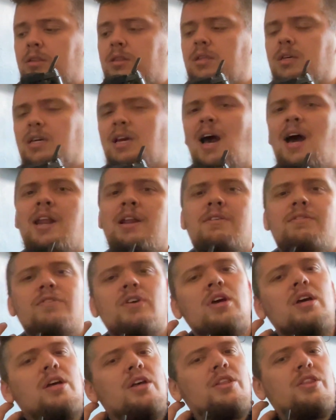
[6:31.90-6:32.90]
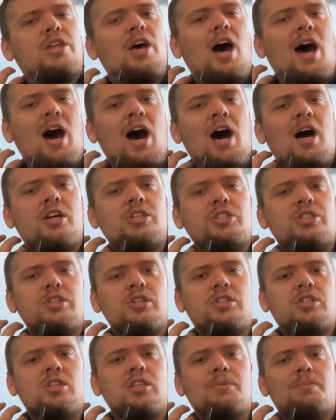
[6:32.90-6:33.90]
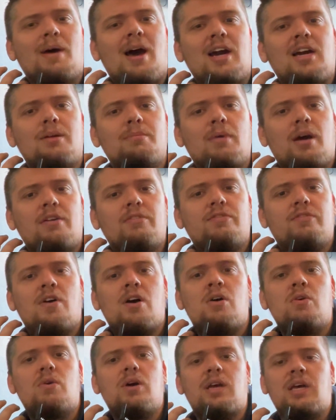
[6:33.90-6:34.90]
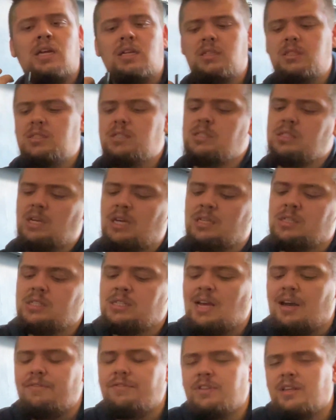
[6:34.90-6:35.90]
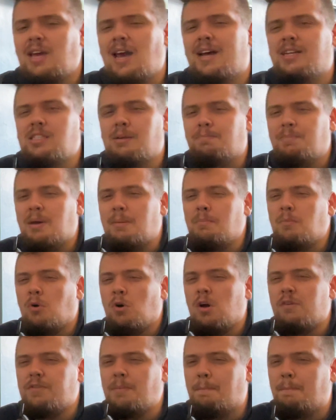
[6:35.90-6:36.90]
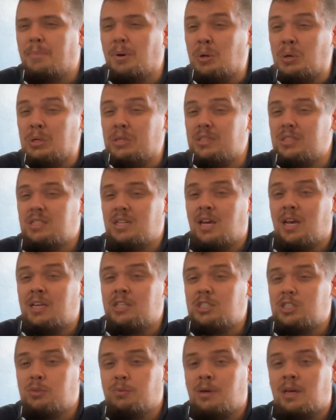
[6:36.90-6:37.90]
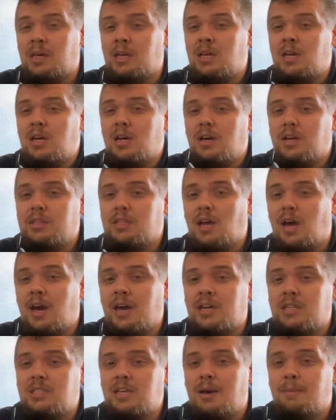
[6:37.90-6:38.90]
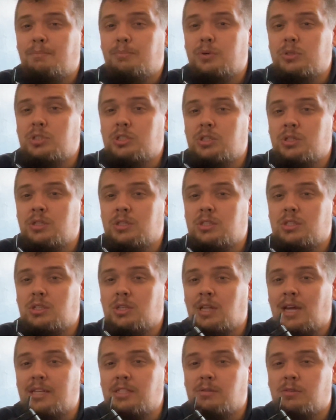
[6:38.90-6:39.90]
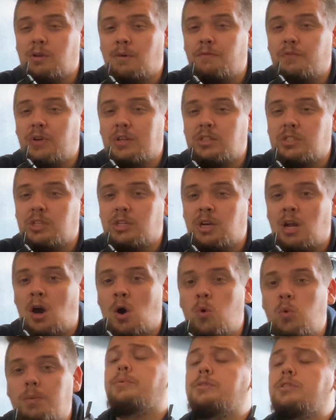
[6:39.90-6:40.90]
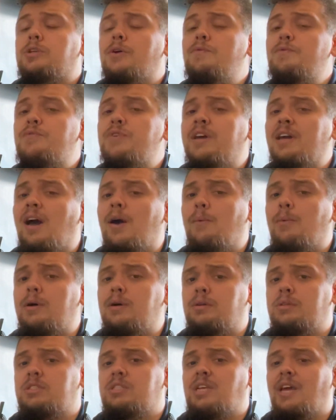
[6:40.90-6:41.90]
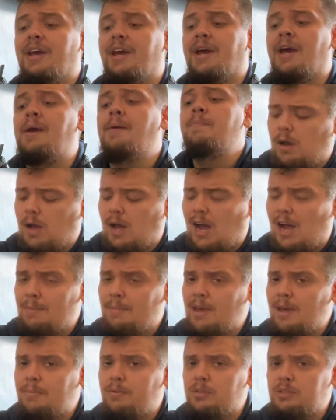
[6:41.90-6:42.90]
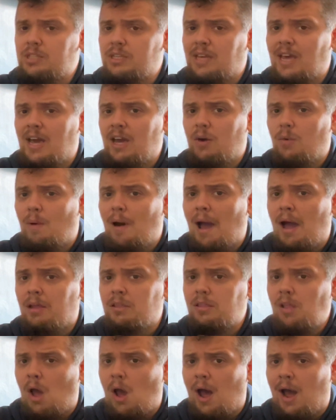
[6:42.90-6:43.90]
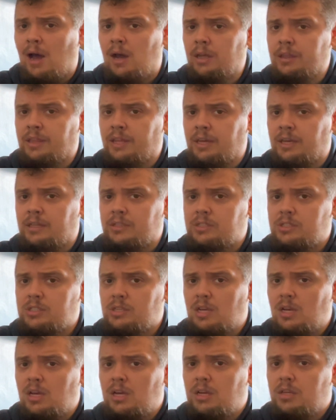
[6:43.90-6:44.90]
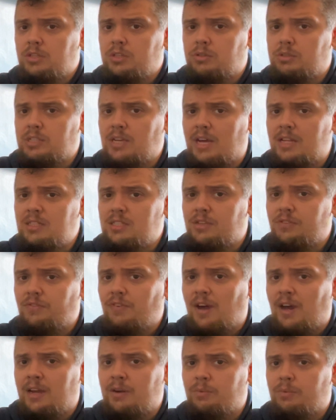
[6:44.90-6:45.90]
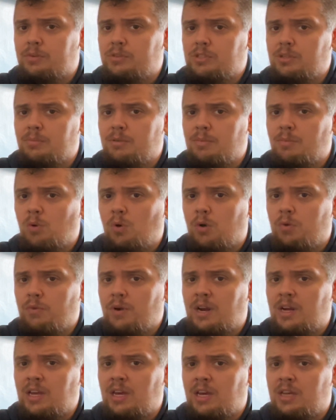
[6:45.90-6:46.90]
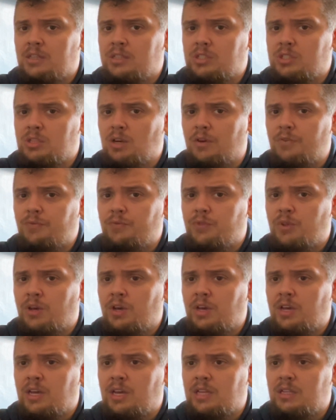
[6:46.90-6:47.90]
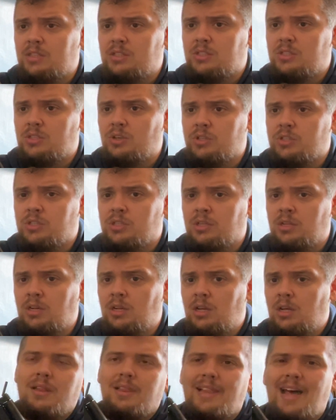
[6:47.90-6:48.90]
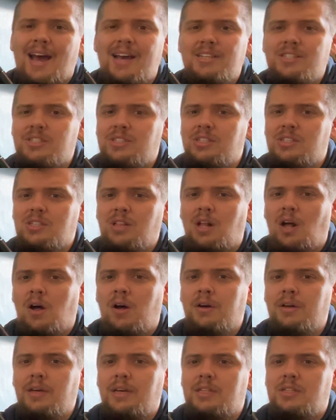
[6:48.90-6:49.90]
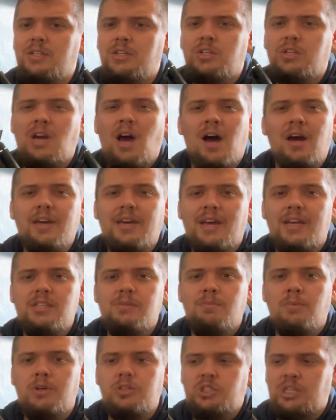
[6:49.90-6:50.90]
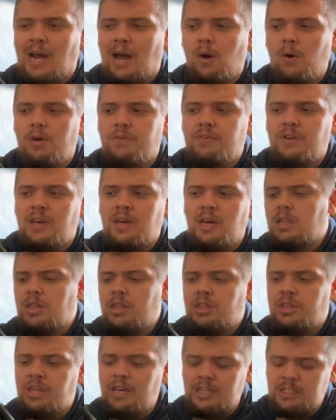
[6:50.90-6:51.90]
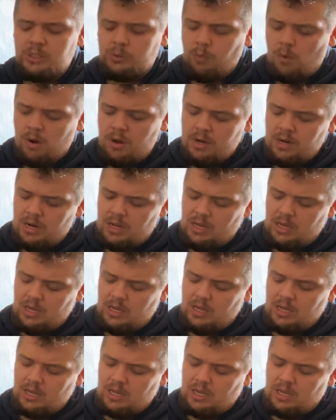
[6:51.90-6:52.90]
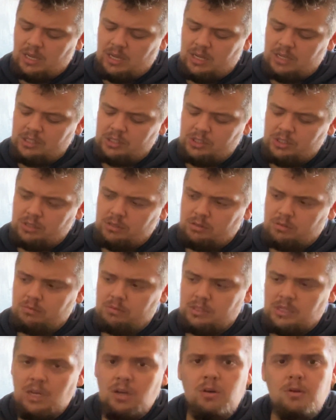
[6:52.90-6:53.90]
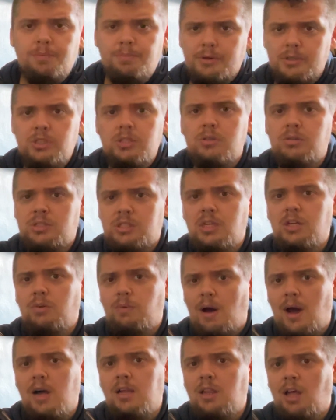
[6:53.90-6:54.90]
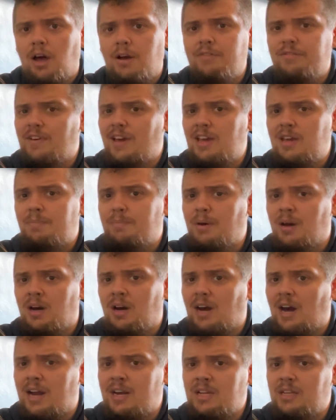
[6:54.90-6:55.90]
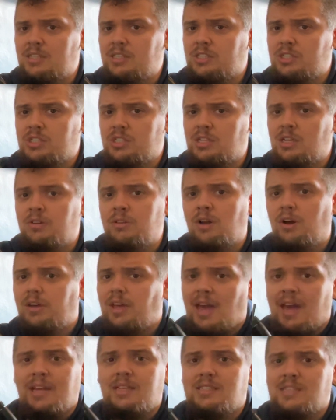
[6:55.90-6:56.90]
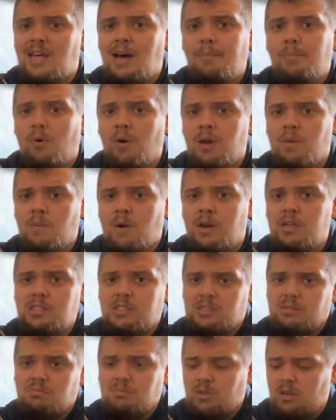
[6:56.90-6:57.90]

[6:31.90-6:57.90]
kind of the harshness on the back of my throat, it definitely has a bit more of a burnt taste to it at the higher temperatures. So that's something to note. Something I will say, I'm able to get quite a lot out of this. You tend to find with some of the more irradiated stuff that it doesn't last as long. You can't get as much out of it. This one is still producing quite a lot of vapor, and it's still not getting to that point where it's,